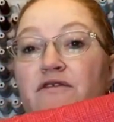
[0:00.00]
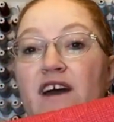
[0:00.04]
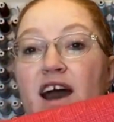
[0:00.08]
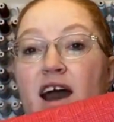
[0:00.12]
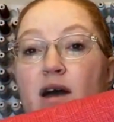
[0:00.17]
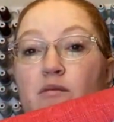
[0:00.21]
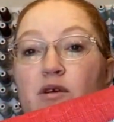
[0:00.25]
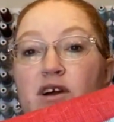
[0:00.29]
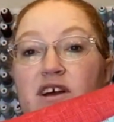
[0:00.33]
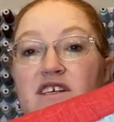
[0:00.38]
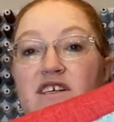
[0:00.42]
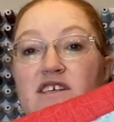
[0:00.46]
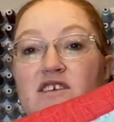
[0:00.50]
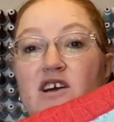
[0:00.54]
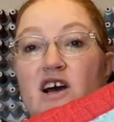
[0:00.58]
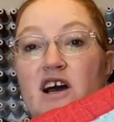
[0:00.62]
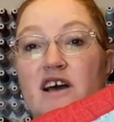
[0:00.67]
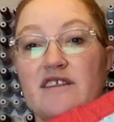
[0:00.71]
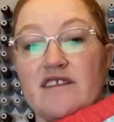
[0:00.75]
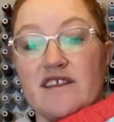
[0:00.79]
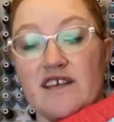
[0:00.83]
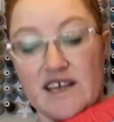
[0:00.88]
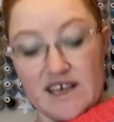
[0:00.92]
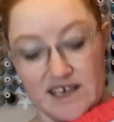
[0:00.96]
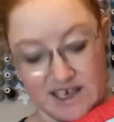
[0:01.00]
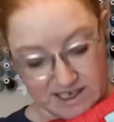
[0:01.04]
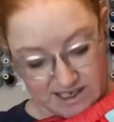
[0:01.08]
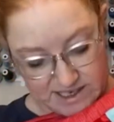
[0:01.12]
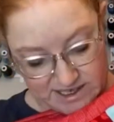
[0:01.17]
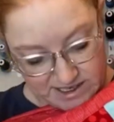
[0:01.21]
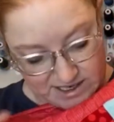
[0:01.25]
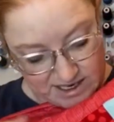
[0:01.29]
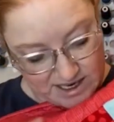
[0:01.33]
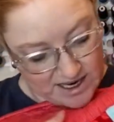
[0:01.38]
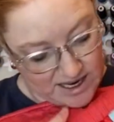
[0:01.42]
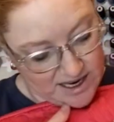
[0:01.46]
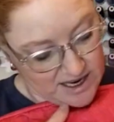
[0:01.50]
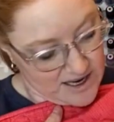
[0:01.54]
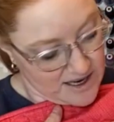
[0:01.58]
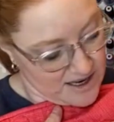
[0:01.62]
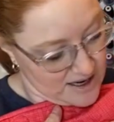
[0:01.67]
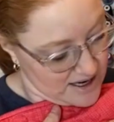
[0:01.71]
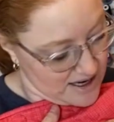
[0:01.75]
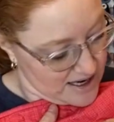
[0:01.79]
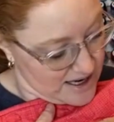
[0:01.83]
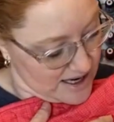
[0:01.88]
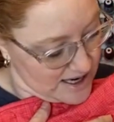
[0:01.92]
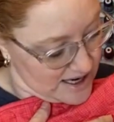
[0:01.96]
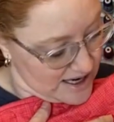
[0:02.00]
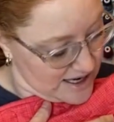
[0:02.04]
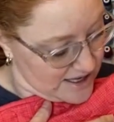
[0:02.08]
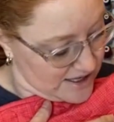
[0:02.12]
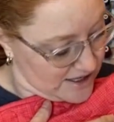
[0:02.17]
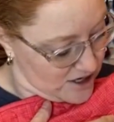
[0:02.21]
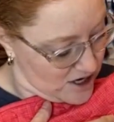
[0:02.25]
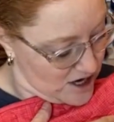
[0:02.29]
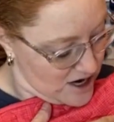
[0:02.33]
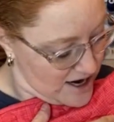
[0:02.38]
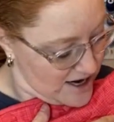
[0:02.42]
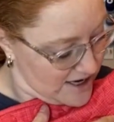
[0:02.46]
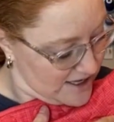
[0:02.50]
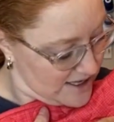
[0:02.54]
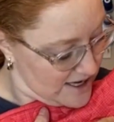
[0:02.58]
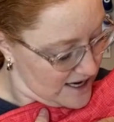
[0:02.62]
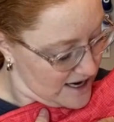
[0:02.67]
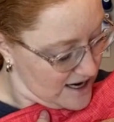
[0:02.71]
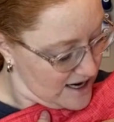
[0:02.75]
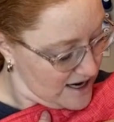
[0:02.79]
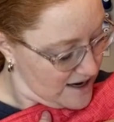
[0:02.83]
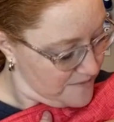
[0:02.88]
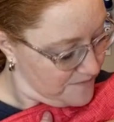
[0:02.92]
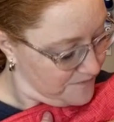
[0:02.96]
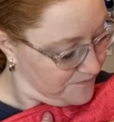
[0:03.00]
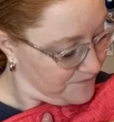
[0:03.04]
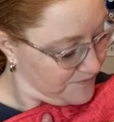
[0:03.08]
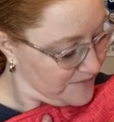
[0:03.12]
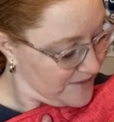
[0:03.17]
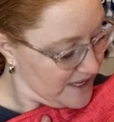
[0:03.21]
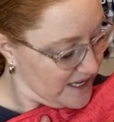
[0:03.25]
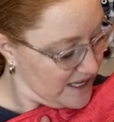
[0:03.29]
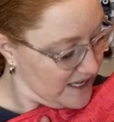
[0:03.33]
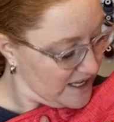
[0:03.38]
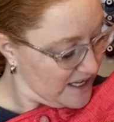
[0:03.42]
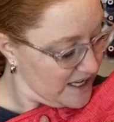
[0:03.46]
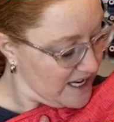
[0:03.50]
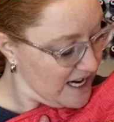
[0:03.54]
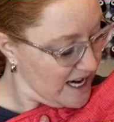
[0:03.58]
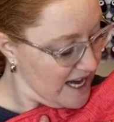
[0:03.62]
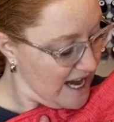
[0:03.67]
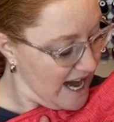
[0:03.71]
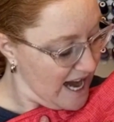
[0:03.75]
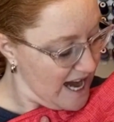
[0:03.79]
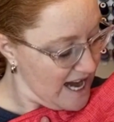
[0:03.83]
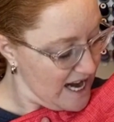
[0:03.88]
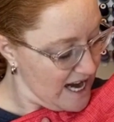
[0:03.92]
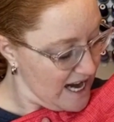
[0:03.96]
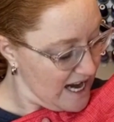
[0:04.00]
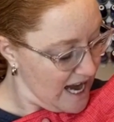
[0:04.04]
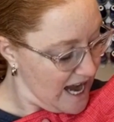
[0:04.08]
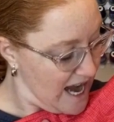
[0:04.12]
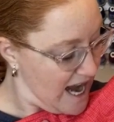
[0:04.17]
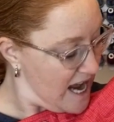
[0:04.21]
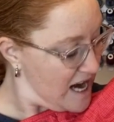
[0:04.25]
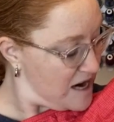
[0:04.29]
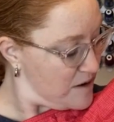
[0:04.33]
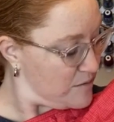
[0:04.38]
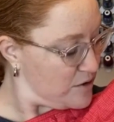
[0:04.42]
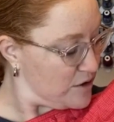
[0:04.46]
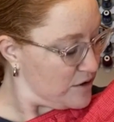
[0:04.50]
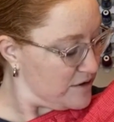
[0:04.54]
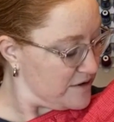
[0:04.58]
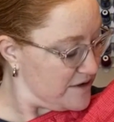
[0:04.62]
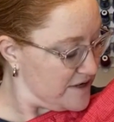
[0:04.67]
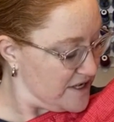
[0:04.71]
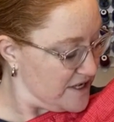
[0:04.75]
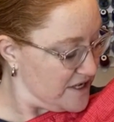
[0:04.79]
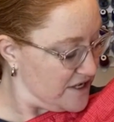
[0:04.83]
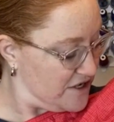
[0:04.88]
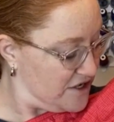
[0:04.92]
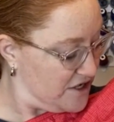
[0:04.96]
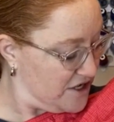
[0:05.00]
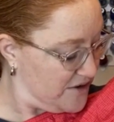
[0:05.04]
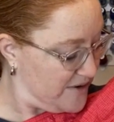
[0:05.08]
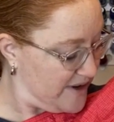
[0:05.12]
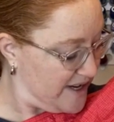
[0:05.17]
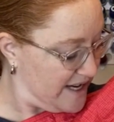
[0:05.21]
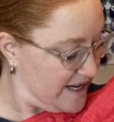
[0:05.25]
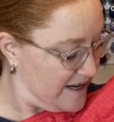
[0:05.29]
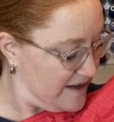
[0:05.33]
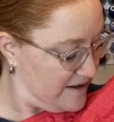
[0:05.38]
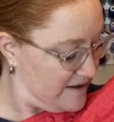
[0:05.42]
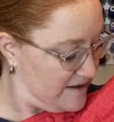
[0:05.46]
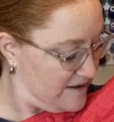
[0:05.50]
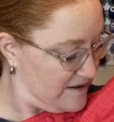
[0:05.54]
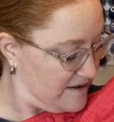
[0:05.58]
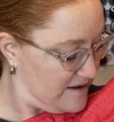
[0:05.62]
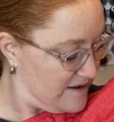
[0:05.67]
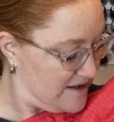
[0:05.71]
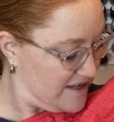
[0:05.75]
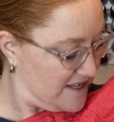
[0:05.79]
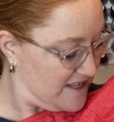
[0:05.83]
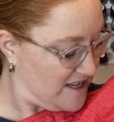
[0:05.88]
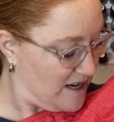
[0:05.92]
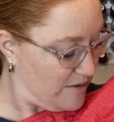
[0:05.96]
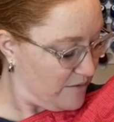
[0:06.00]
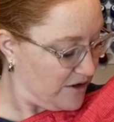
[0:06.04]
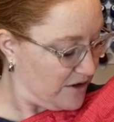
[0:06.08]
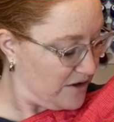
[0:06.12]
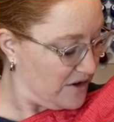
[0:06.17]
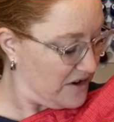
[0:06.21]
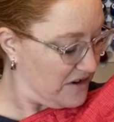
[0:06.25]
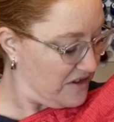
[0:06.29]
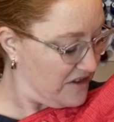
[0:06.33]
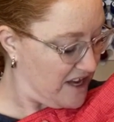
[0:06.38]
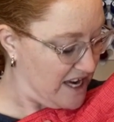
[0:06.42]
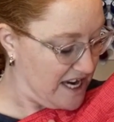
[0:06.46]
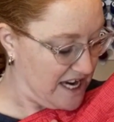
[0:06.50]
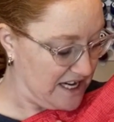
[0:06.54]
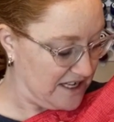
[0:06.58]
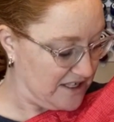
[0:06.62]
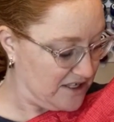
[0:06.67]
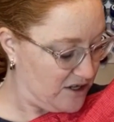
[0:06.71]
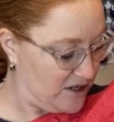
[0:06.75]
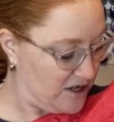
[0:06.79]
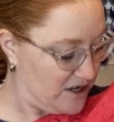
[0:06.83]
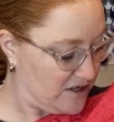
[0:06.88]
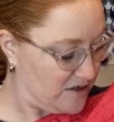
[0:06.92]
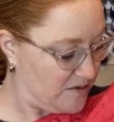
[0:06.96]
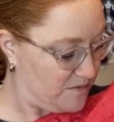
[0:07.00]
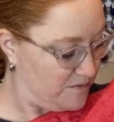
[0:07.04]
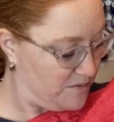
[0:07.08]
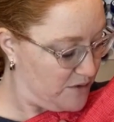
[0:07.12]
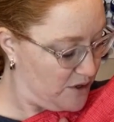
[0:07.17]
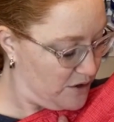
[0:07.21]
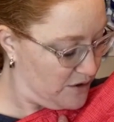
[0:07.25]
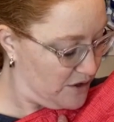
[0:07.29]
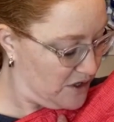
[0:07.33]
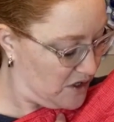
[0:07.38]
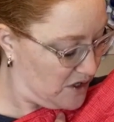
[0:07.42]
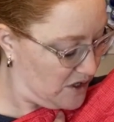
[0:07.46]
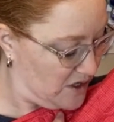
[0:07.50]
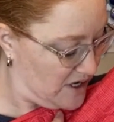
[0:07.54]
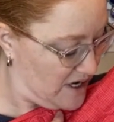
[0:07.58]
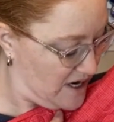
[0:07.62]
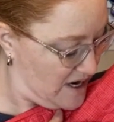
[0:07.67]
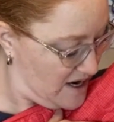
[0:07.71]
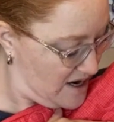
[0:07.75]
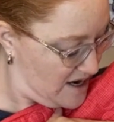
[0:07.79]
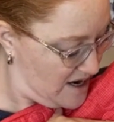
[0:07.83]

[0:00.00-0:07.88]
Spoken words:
fabrics. It's got Canadian animals doing summer things. So there's moose.